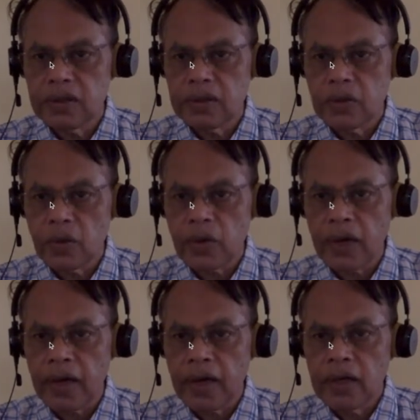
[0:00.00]

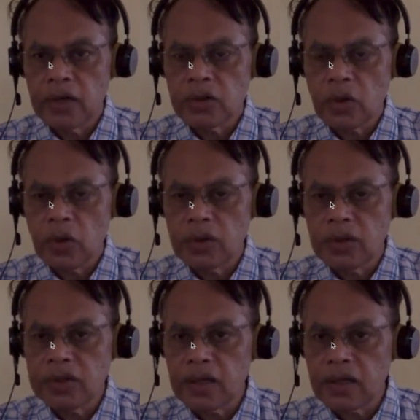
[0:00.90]
Okay, so
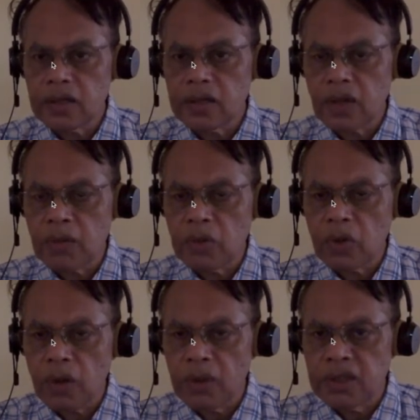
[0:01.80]
these are
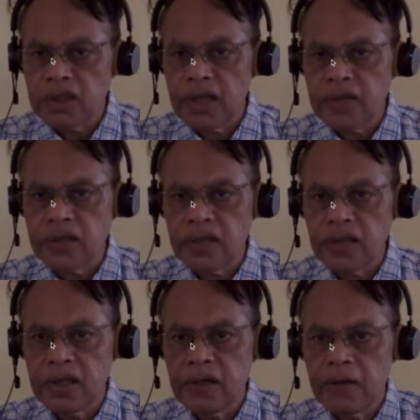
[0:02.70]
common things
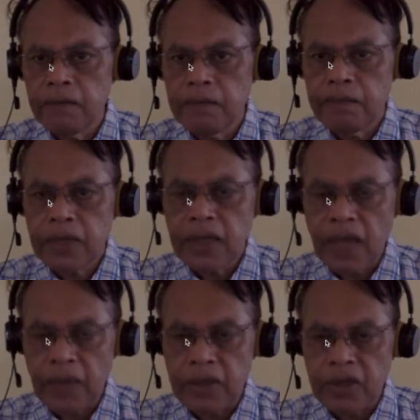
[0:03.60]
in
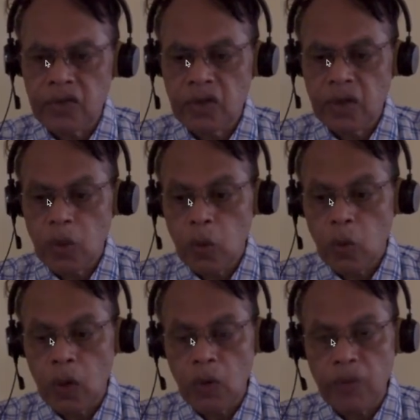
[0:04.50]
diabetes.
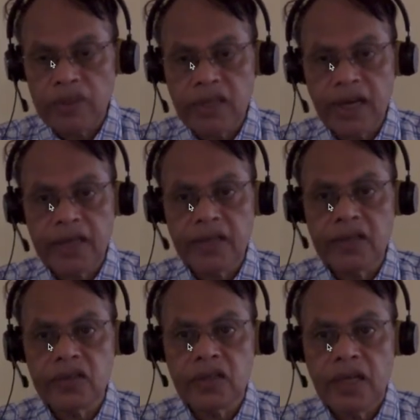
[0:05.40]

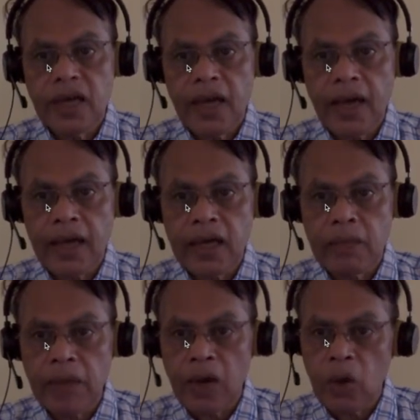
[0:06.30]
Vulvovaginitis and
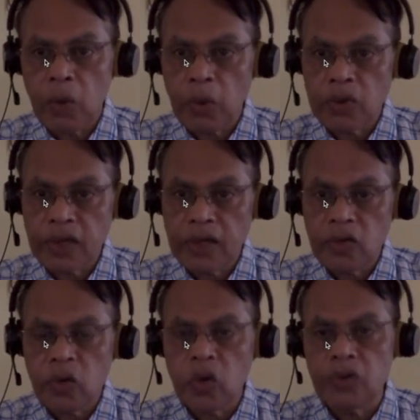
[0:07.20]
balanoposthitis
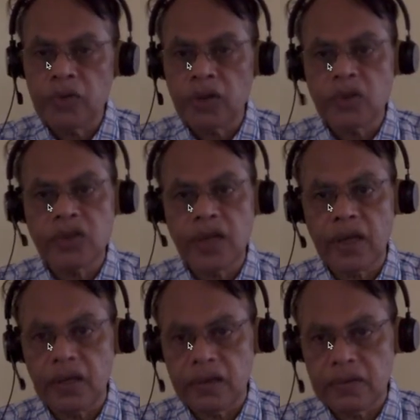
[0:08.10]
goes without saying.